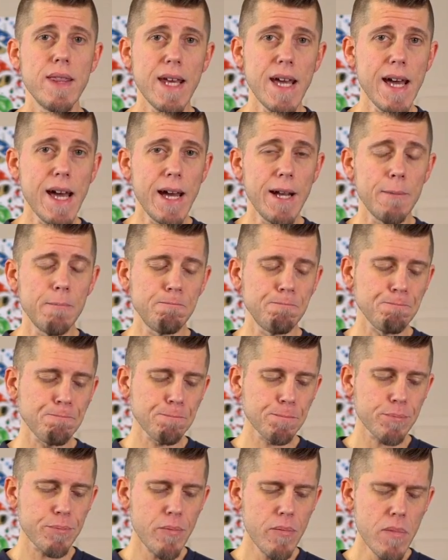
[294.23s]
that,
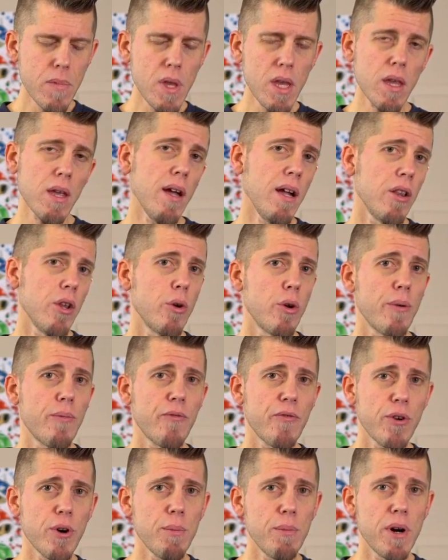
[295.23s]
I load up
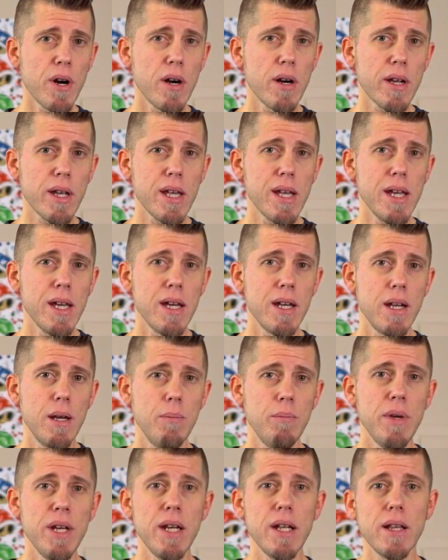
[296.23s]
Furmark and
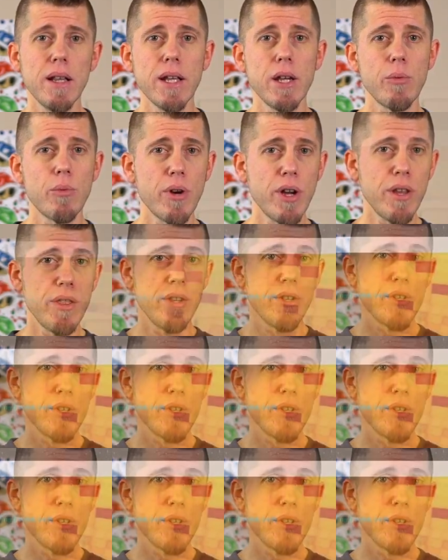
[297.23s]
immediately run